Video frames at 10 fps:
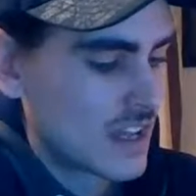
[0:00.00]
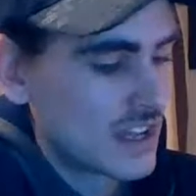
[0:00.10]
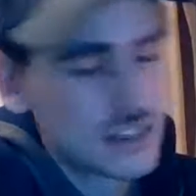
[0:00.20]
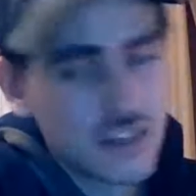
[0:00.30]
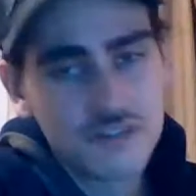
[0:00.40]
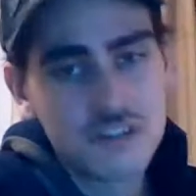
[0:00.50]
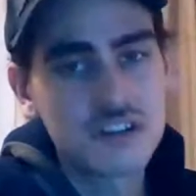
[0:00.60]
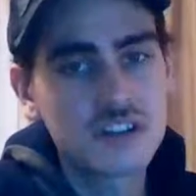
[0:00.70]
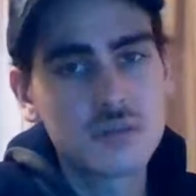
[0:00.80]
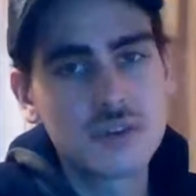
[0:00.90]
It's tough to
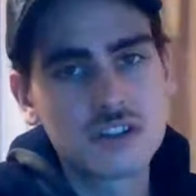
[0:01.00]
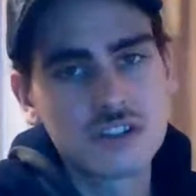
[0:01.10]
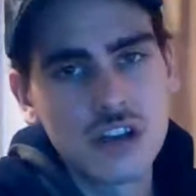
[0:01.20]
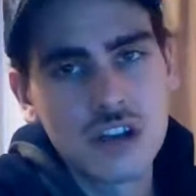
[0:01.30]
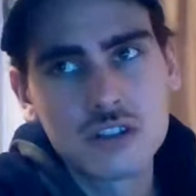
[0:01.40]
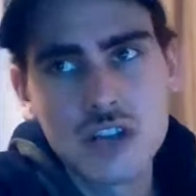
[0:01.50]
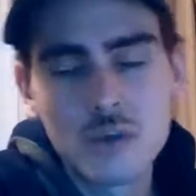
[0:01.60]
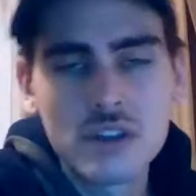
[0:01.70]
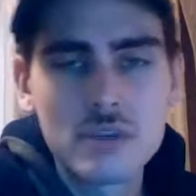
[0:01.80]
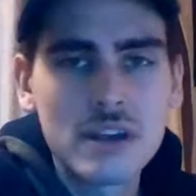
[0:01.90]
say, though, because Chicago's got
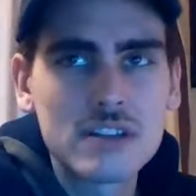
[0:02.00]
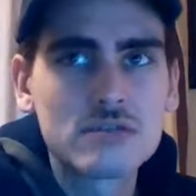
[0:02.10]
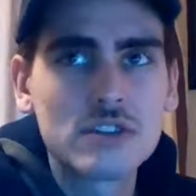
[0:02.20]
one of the best